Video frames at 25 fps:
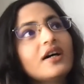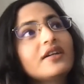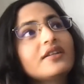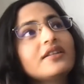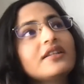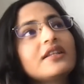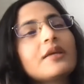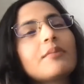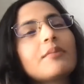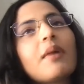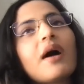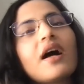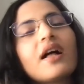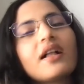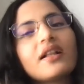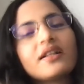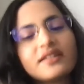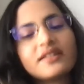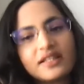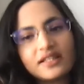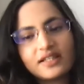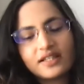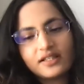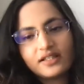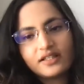Nepal
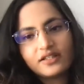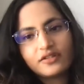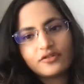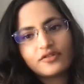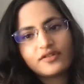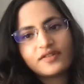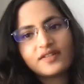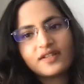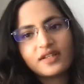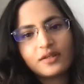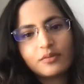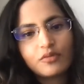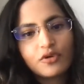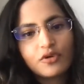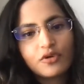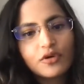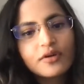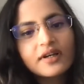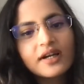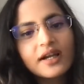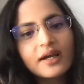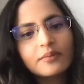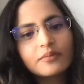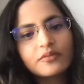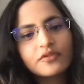data literacy
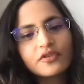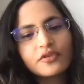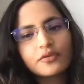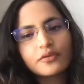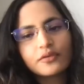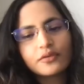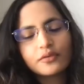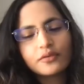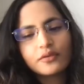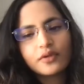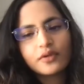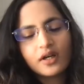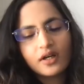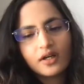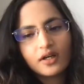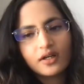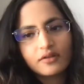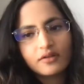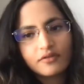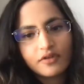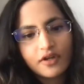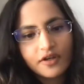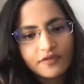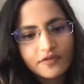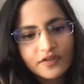program through
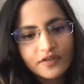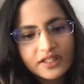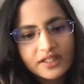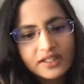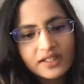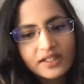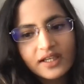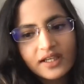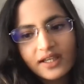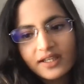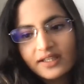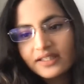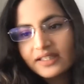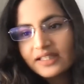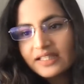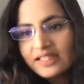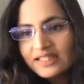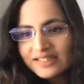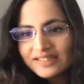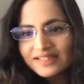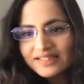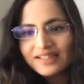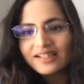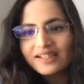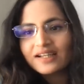Ravi and
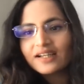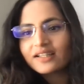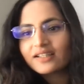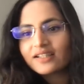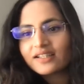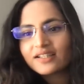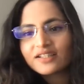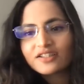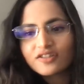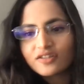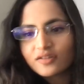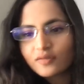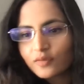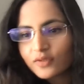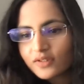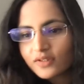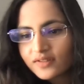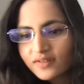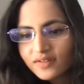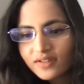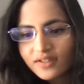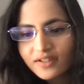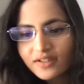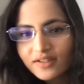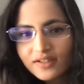Lisa. I think she was
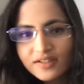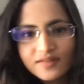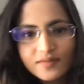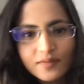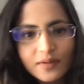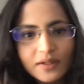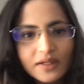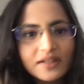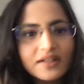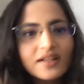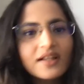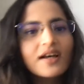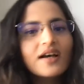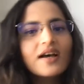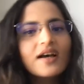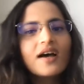here as well.